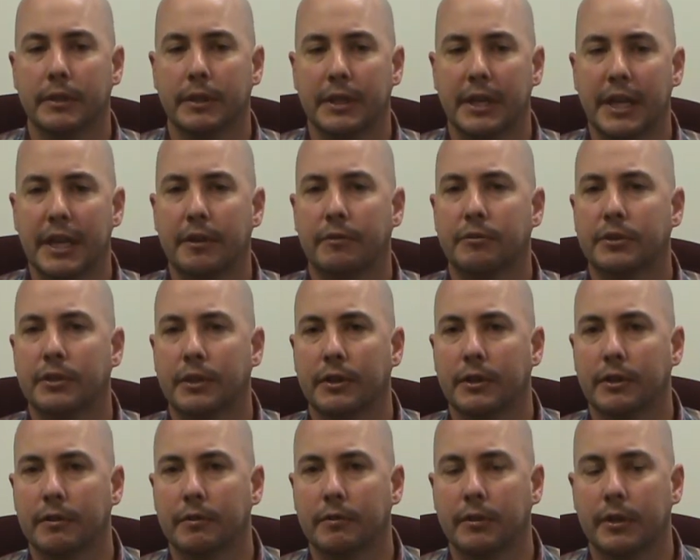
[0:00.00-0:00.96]
gifts
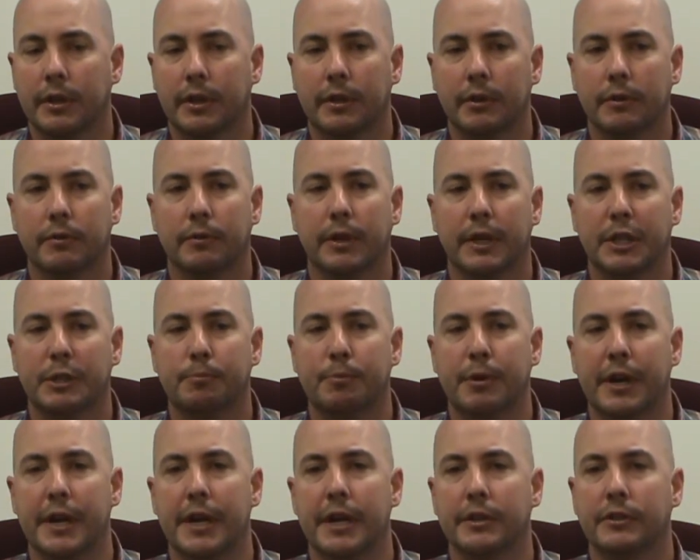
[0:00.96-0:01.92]
and the
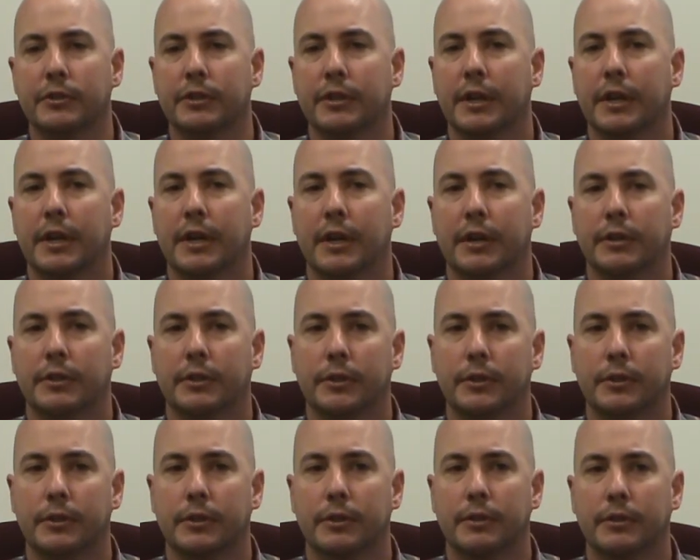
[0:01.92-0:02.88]
experience
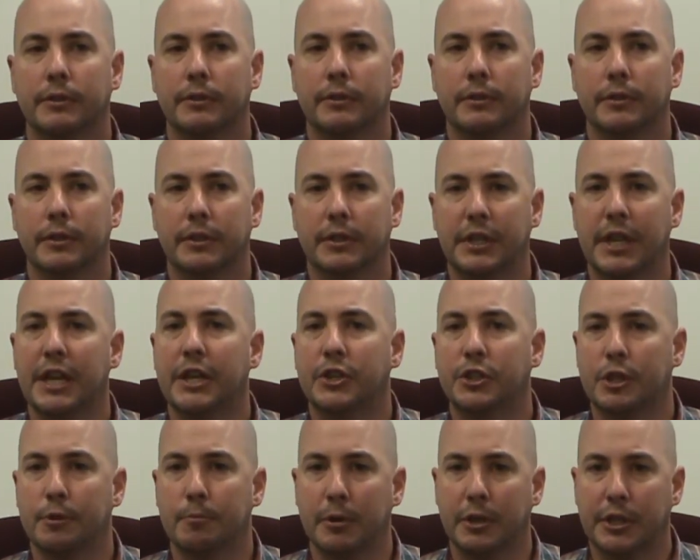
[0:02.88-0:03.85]
to
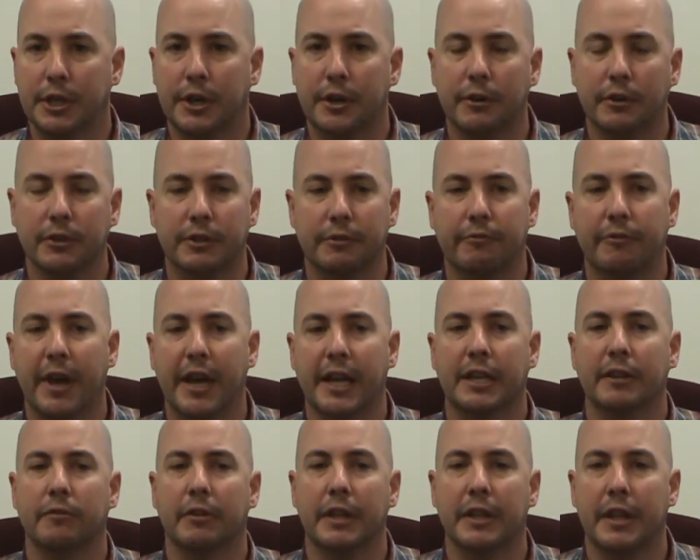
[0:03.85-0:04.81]
teach the materials
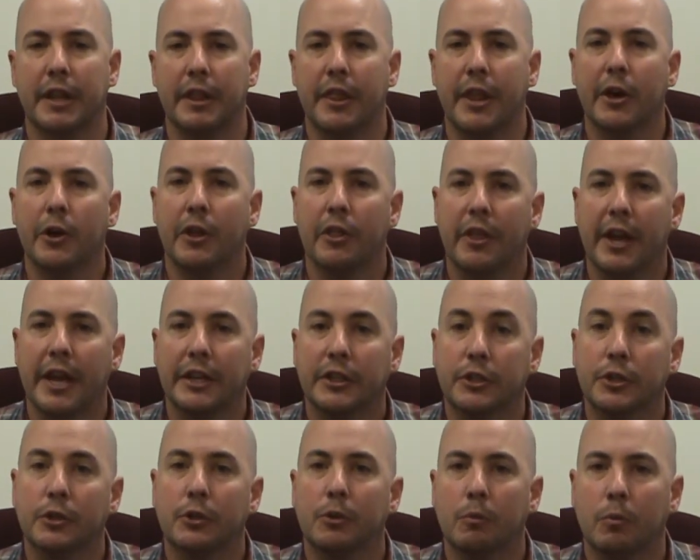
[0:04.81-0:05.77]
effectively, then they
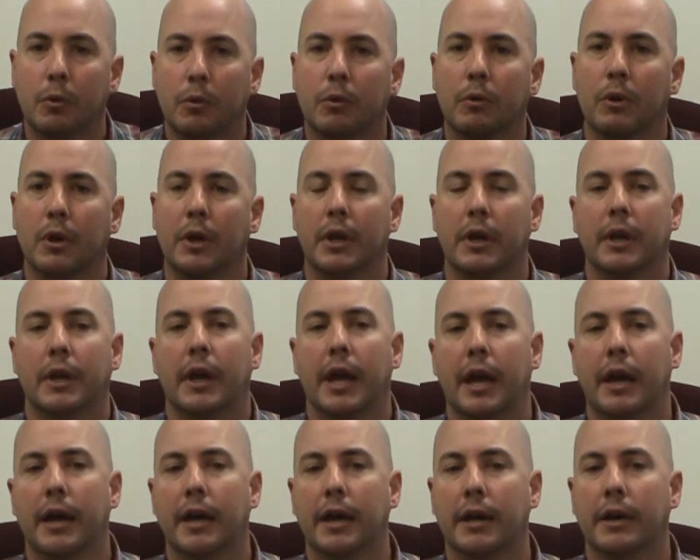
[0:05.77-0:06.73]
too will
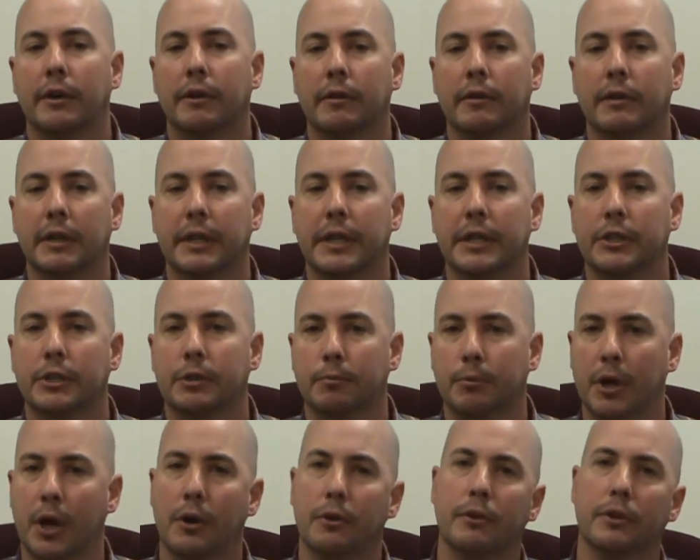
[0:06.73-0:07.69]
lead some
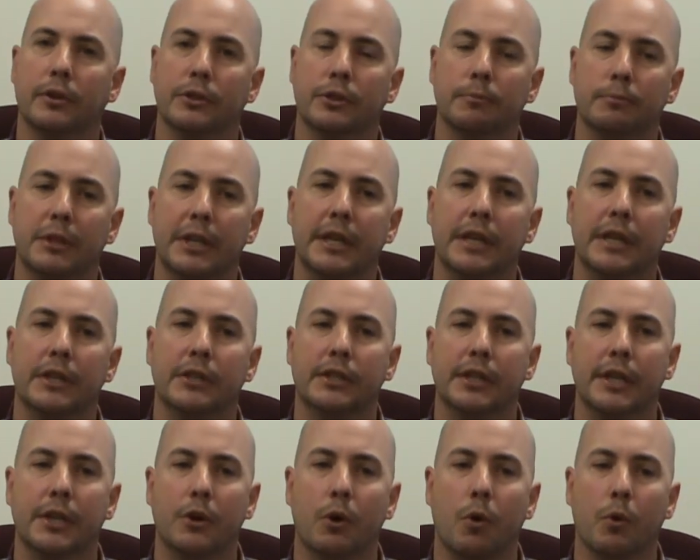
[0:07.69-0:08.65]

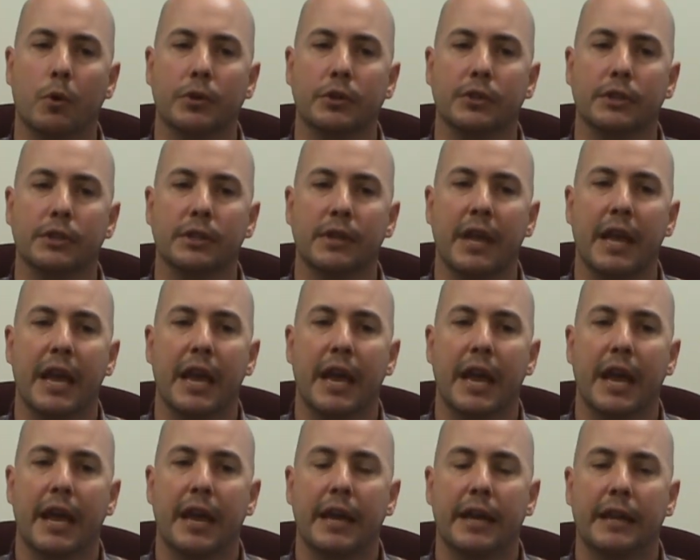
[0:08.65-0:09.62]
DDC courses,
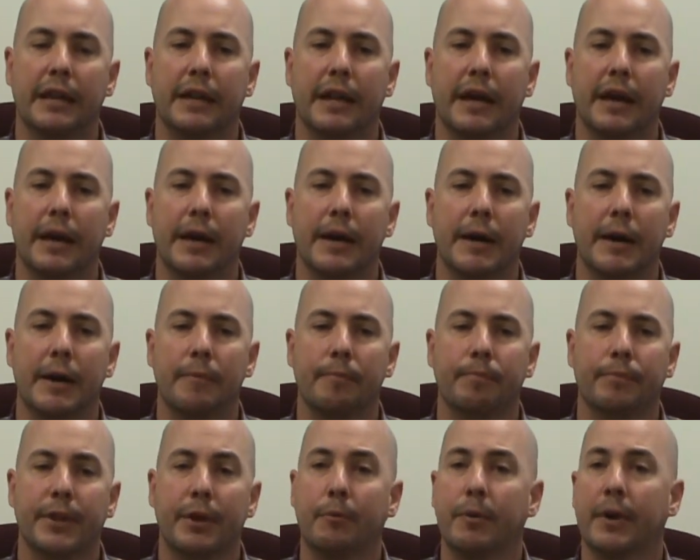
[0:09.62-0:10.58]
and
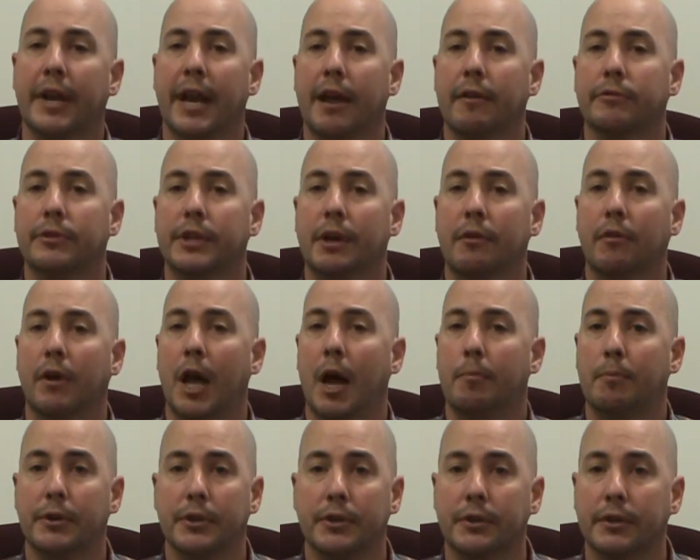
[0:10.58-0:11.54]
then we can have several
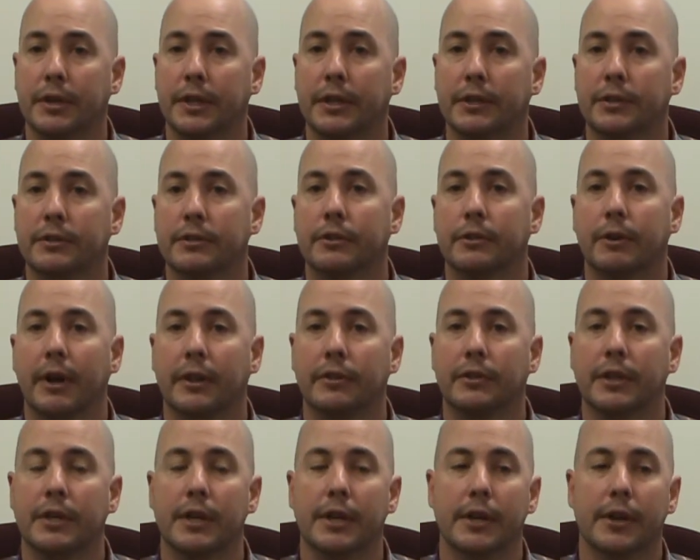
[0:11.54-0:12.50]
opportunities throughout
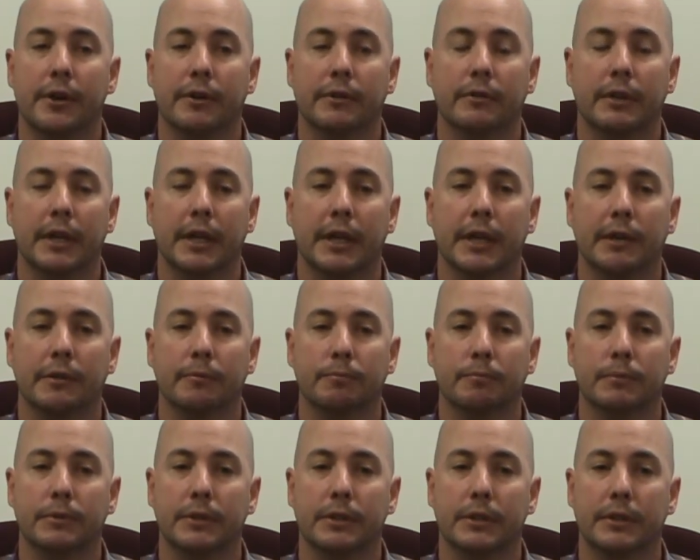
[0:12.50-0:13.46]
the year
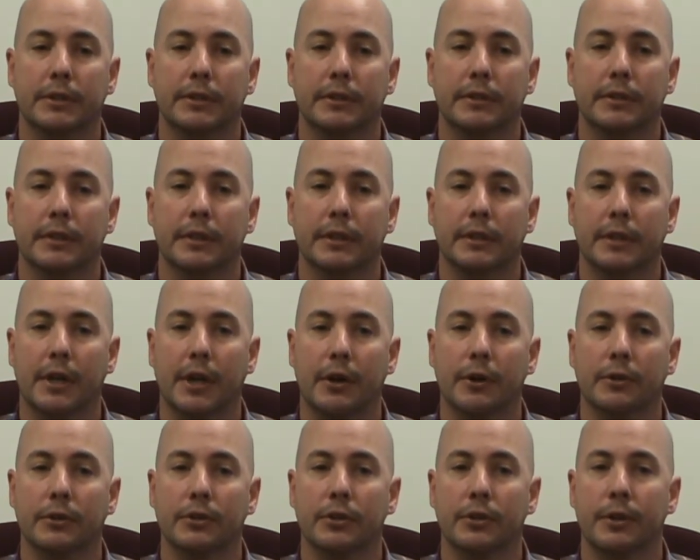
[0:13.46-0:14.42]
to
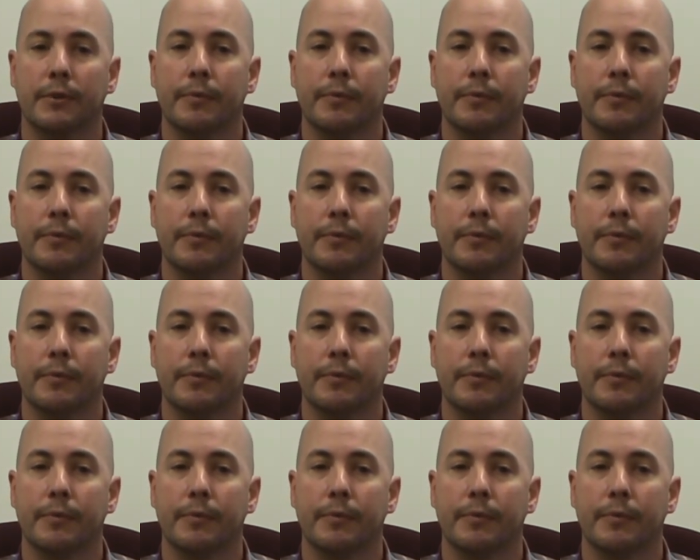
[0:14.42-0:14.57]
coach,